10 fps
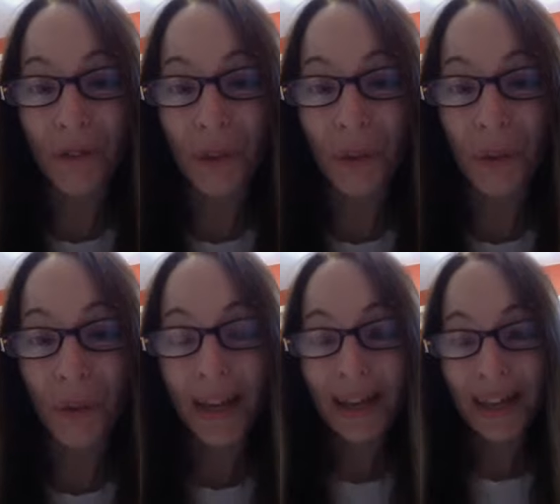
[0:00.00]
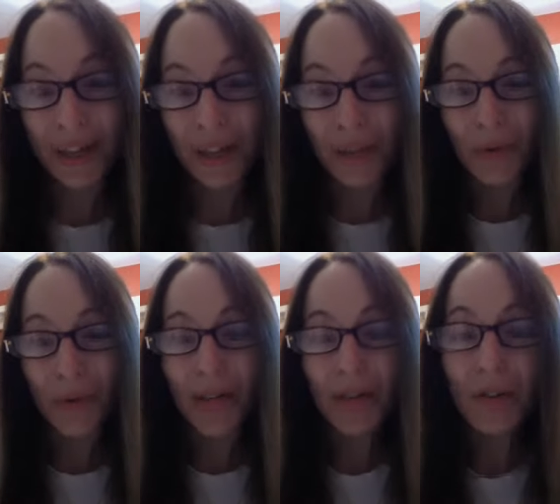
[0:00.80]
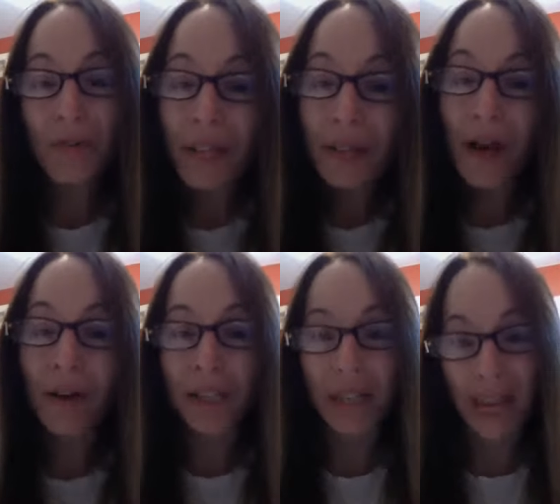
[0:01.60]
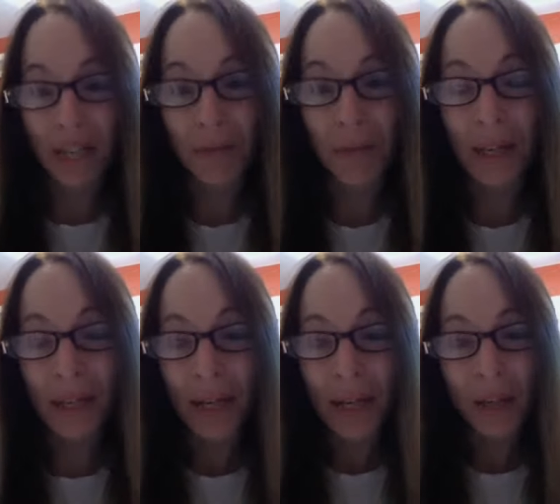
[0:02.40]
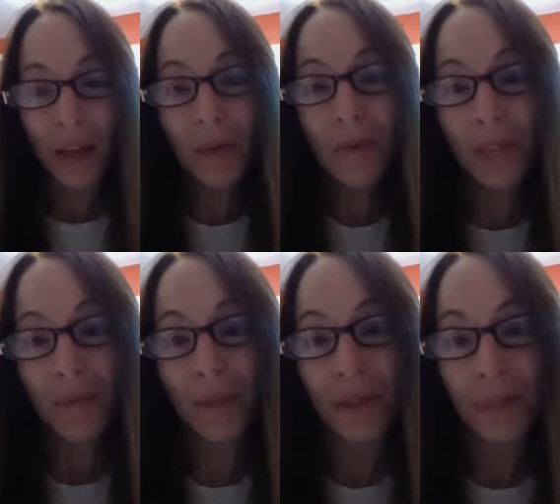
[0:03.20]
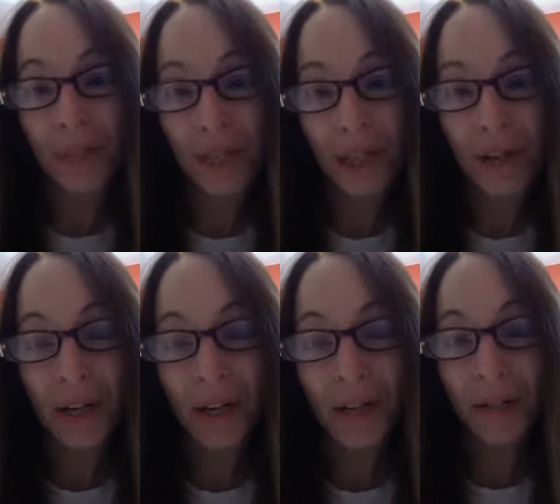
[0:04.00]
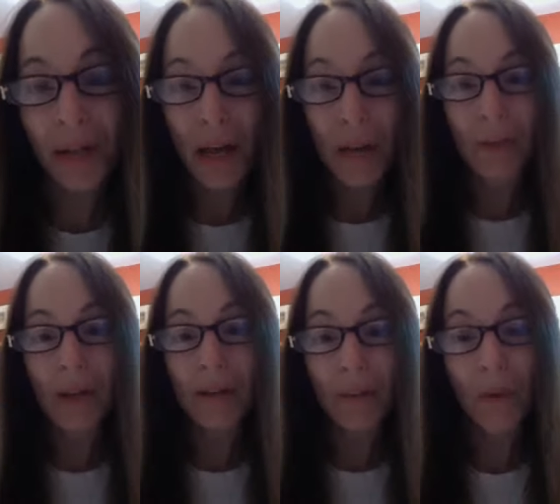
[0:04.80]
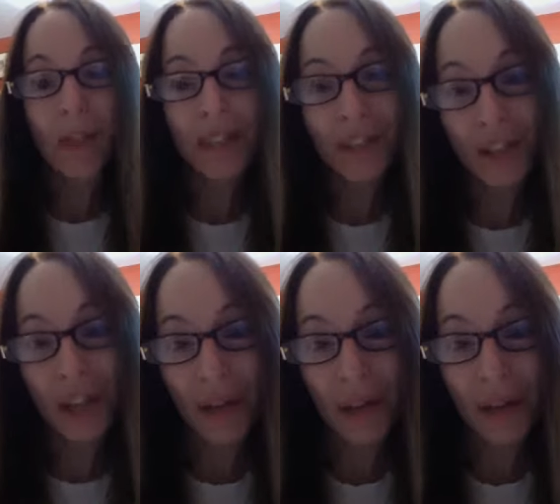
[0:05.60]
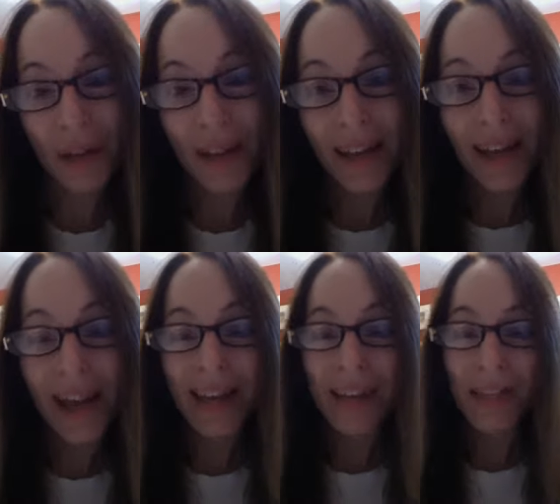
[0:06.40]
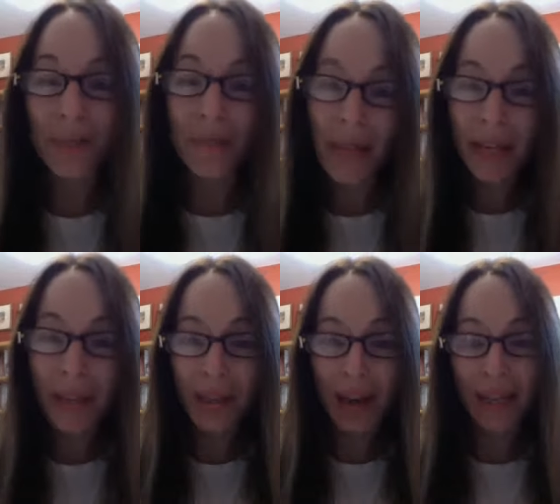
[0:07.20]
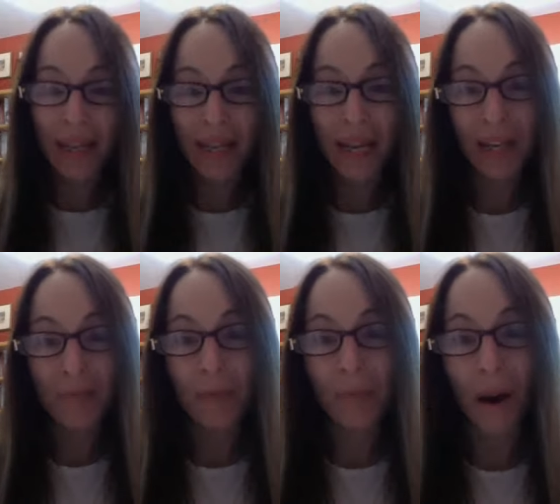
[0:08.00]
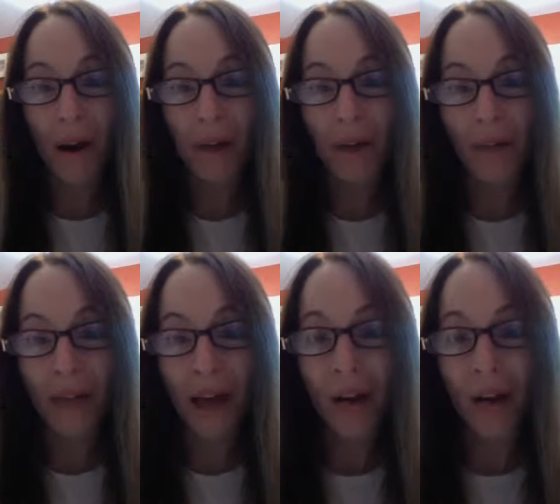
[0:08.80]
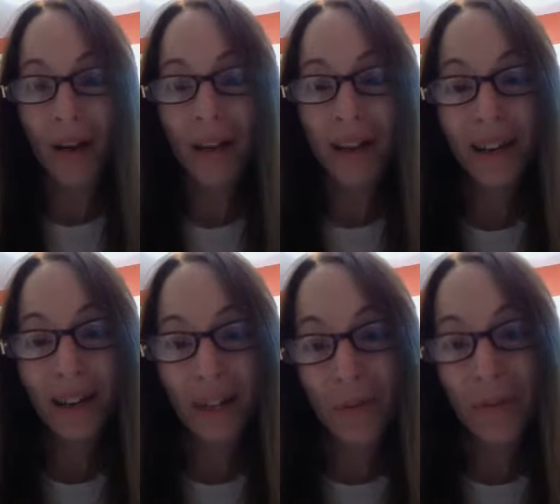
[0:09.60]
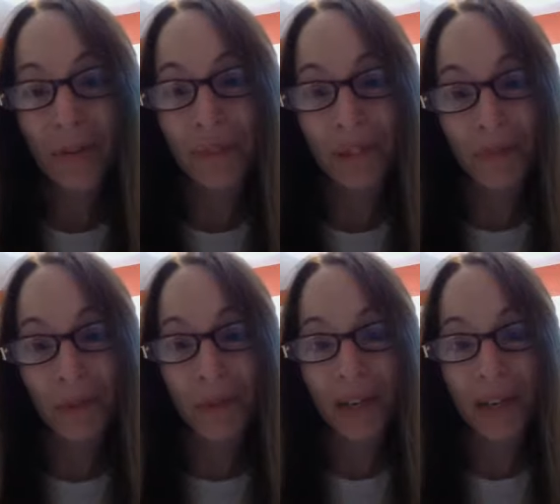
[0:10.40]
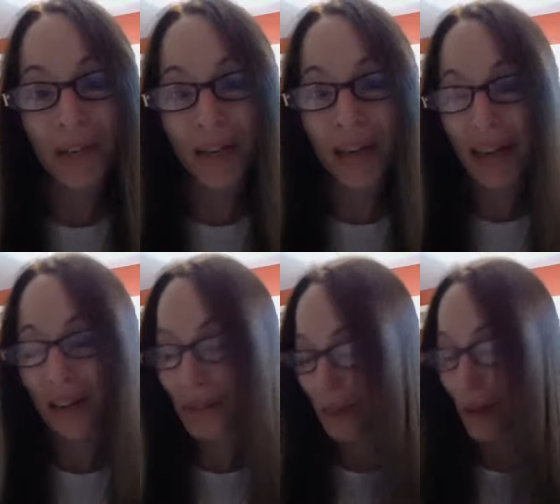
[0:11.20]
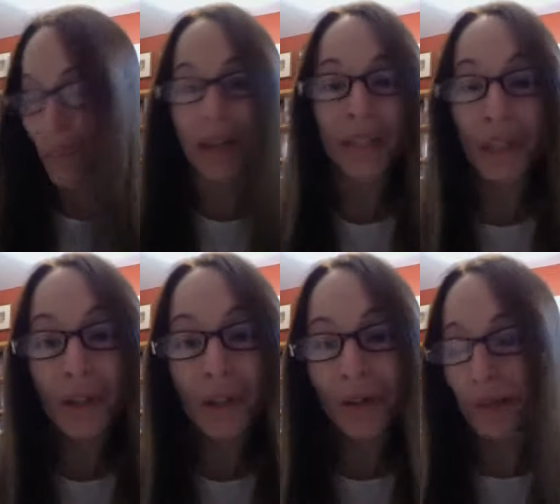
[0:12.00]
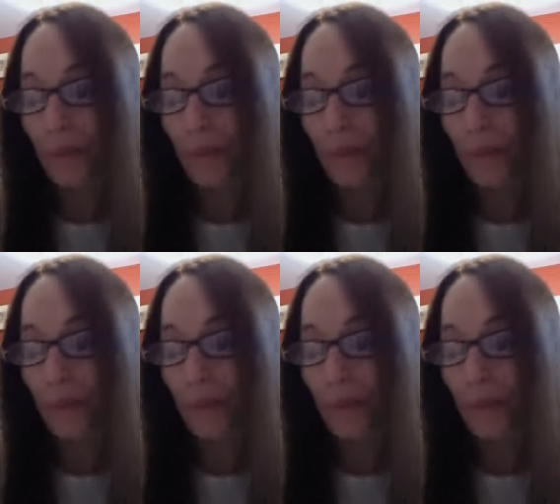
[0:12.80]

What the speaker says: you to increase our engagement, not only with the materials, but with each other, and to make that engagement part of our collaborative experience as learners.